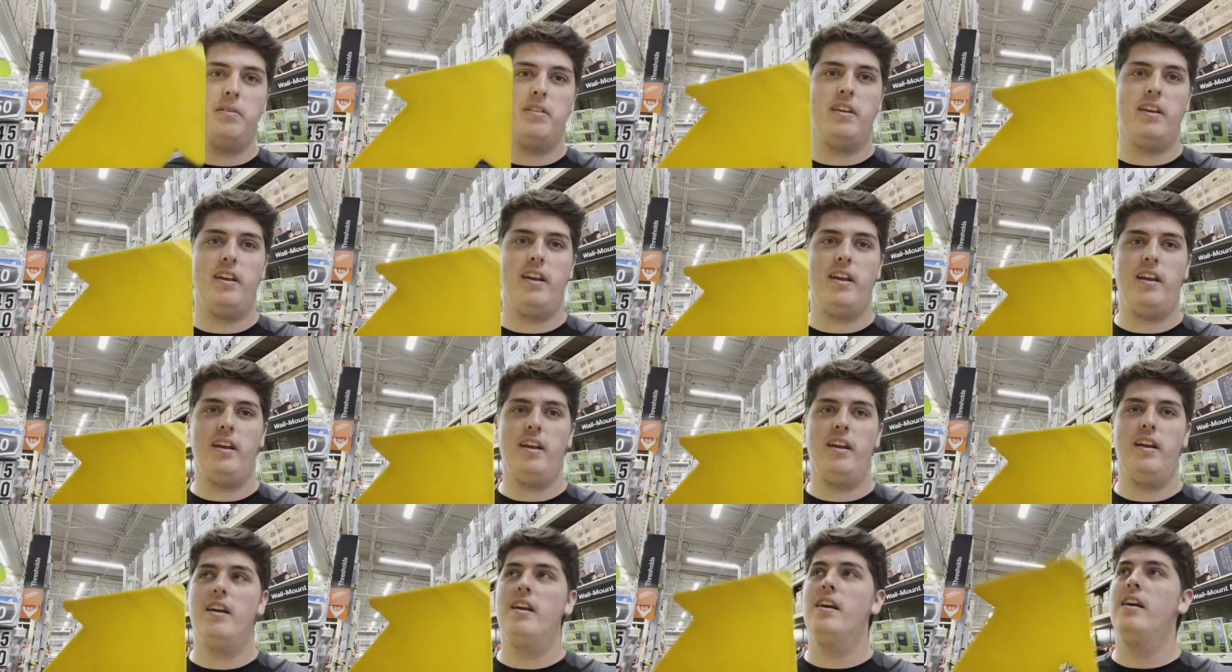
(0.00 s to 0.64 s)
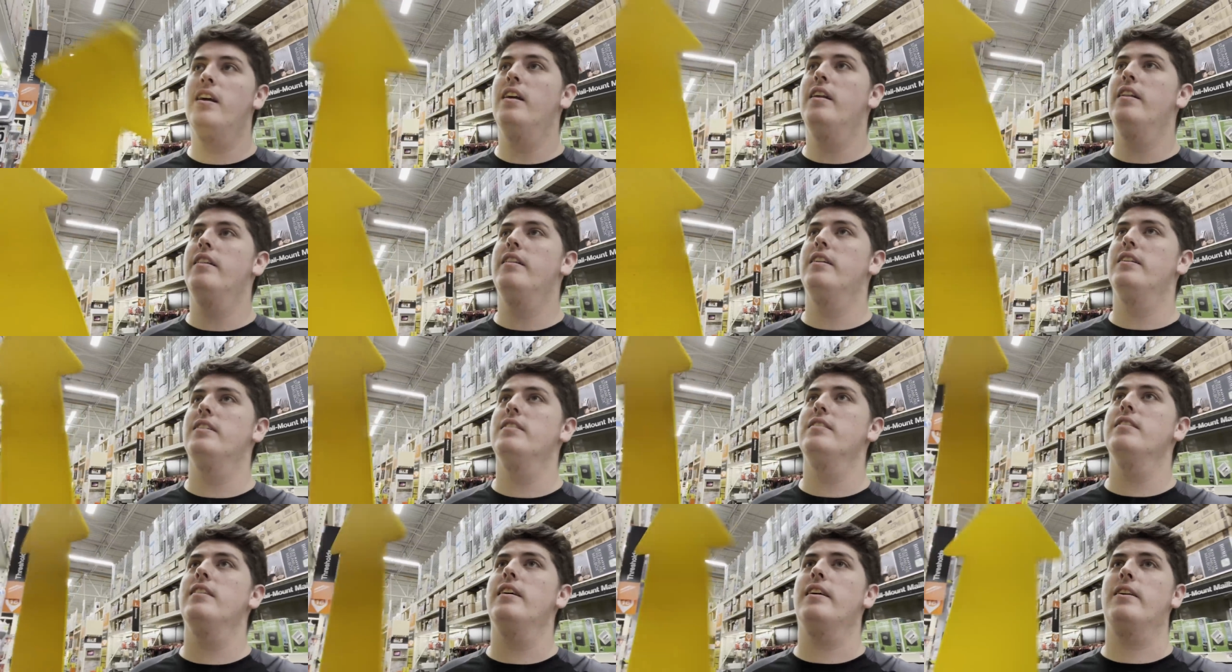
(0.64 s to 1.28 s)
thing, this
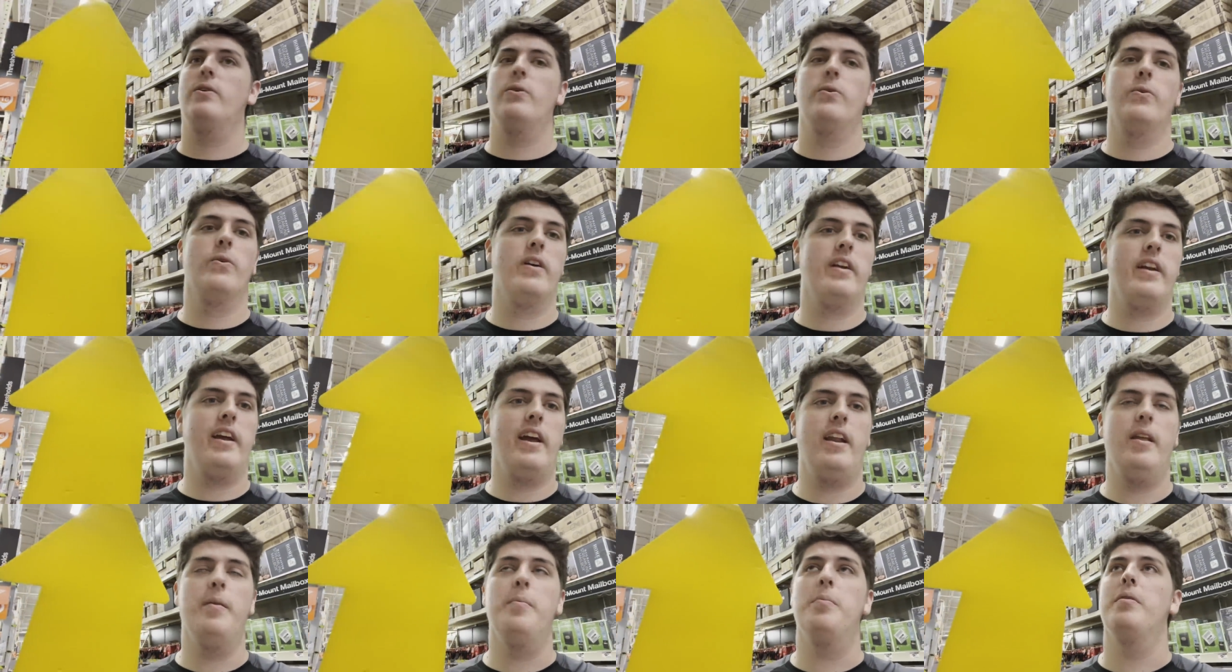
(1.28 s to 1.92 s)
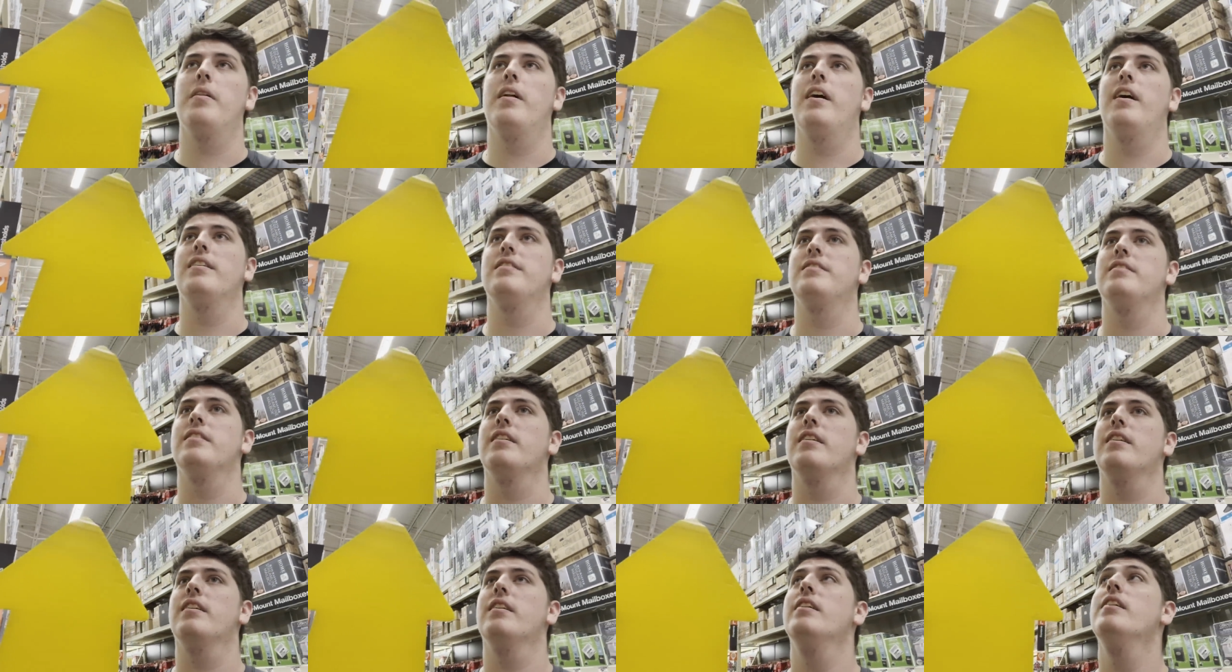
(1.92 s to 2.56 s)
is like corrugated
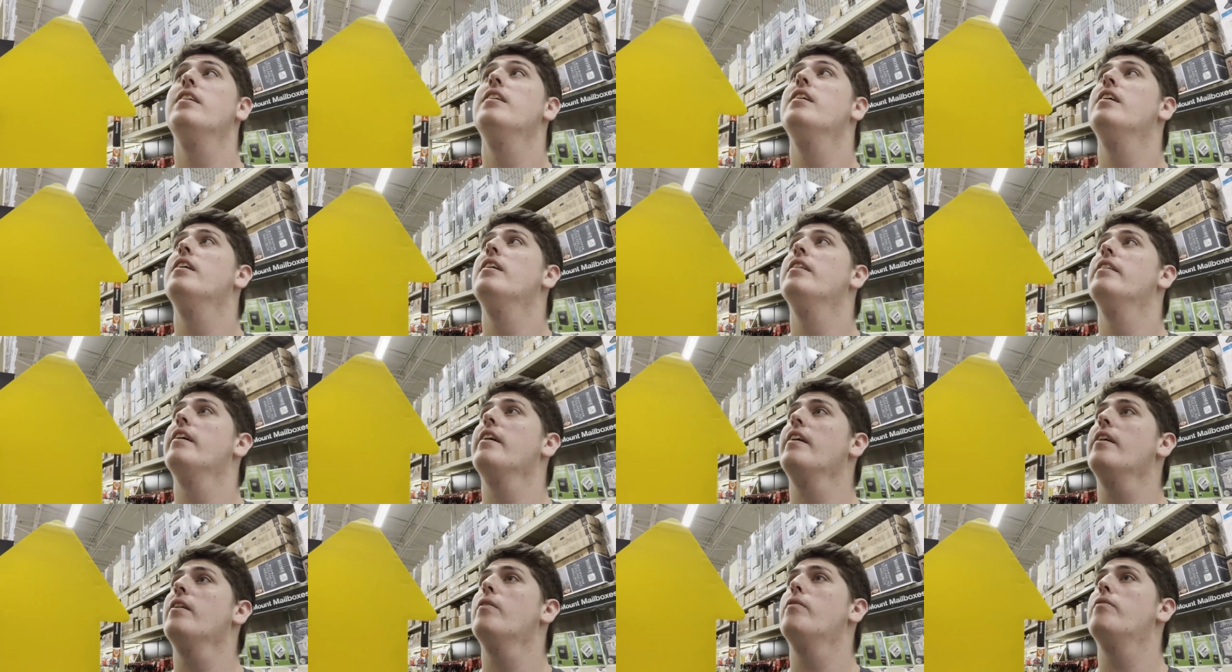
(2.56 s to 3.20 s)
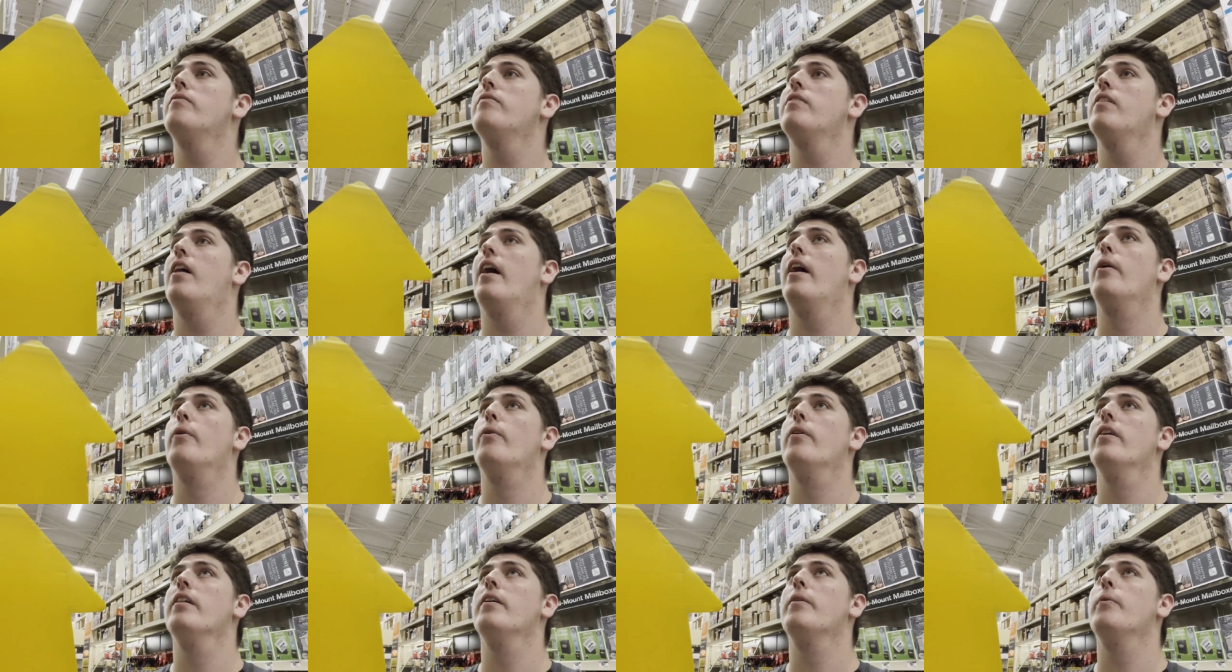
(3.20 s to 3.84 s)
plastic. I think it'll fly
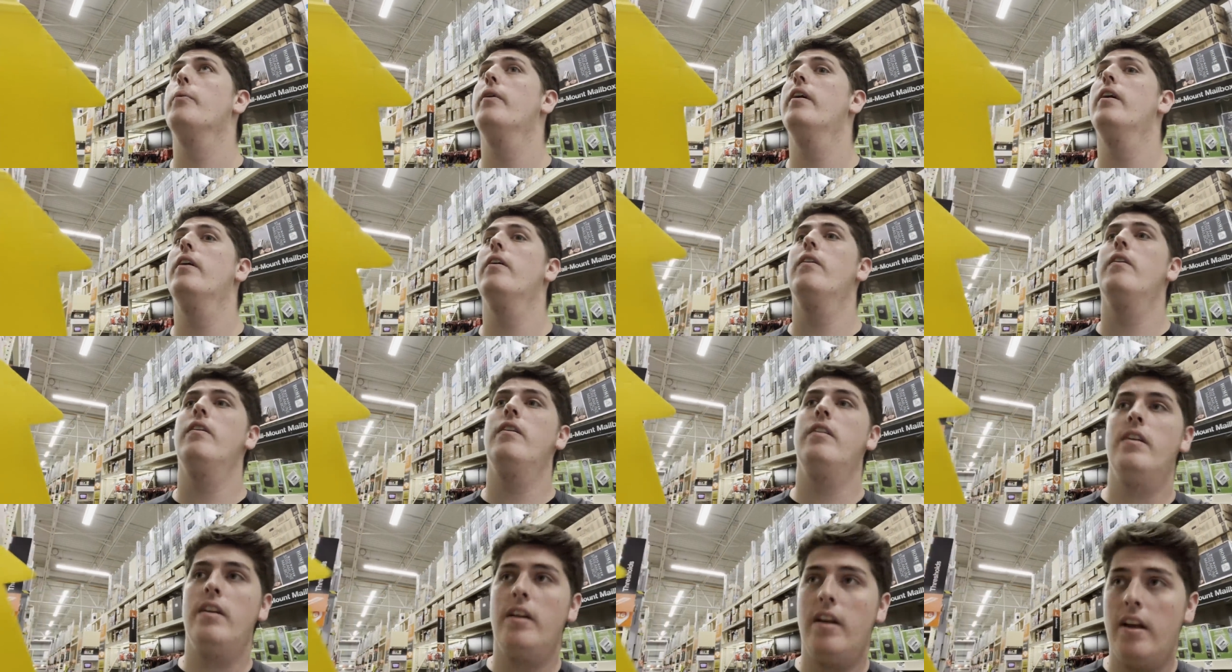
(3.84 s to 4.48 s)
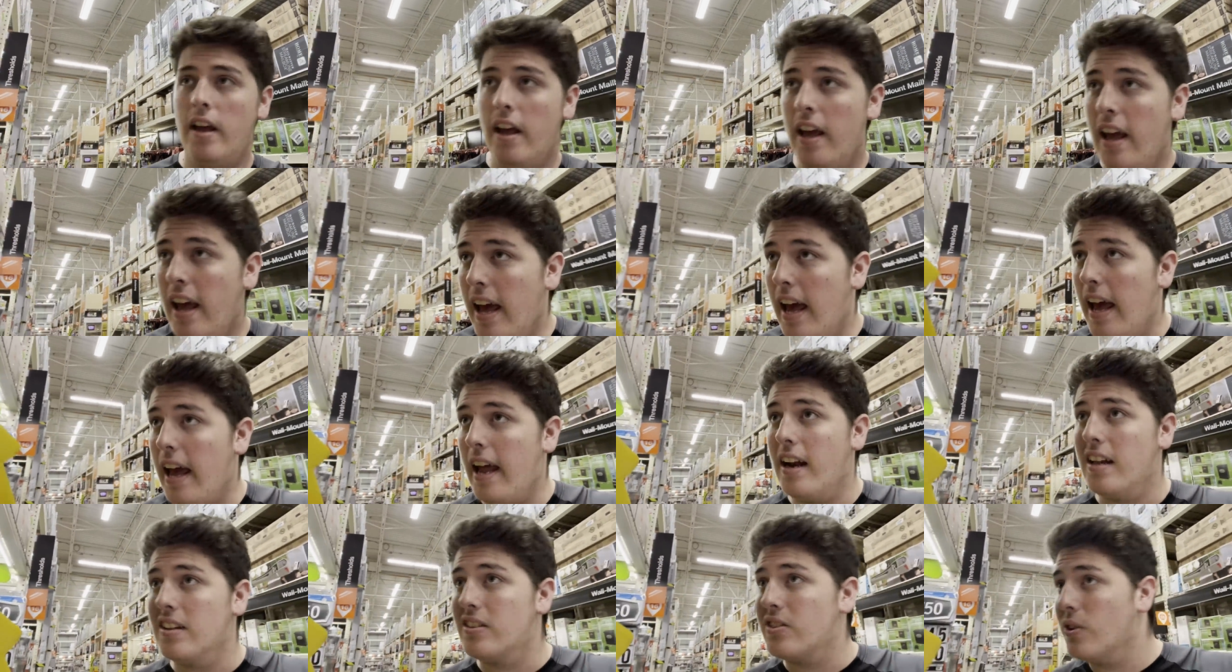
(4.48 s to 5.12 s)
really well,
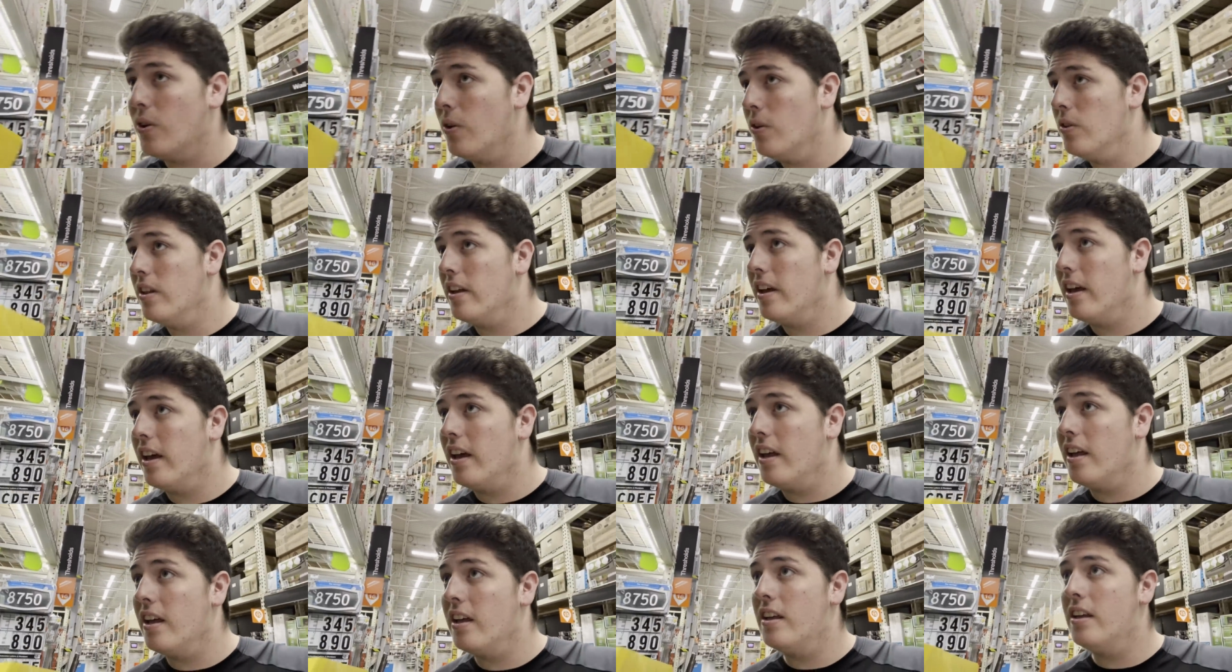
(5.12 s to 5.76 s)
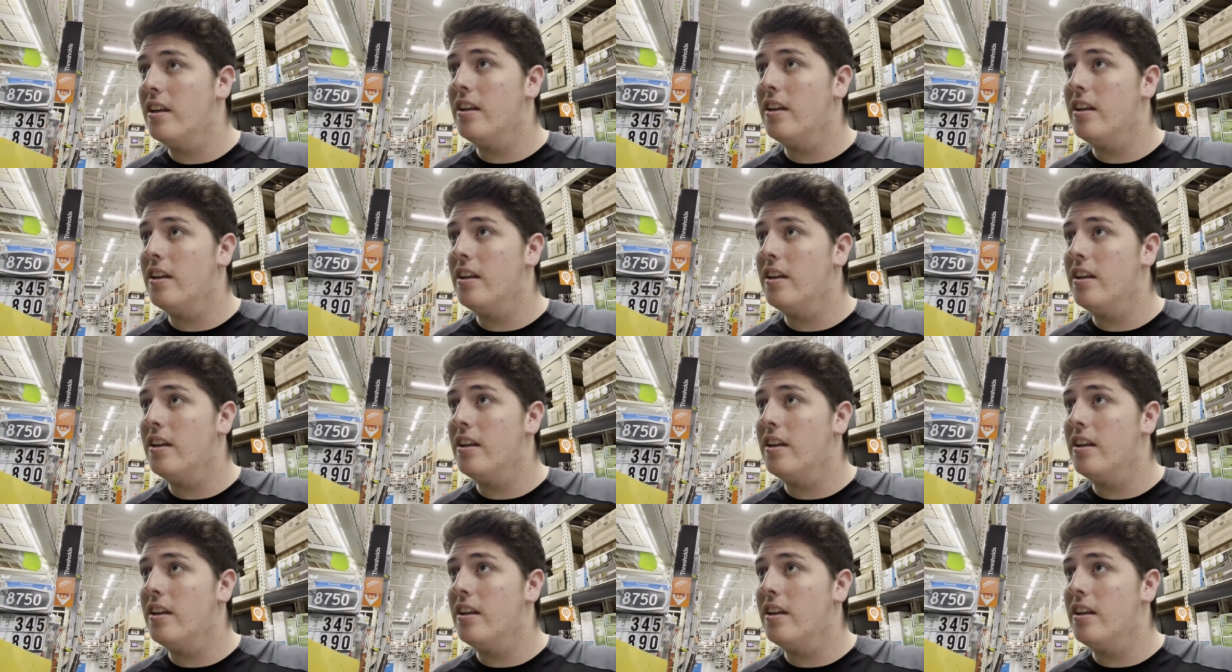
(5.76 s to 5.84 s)
and it's only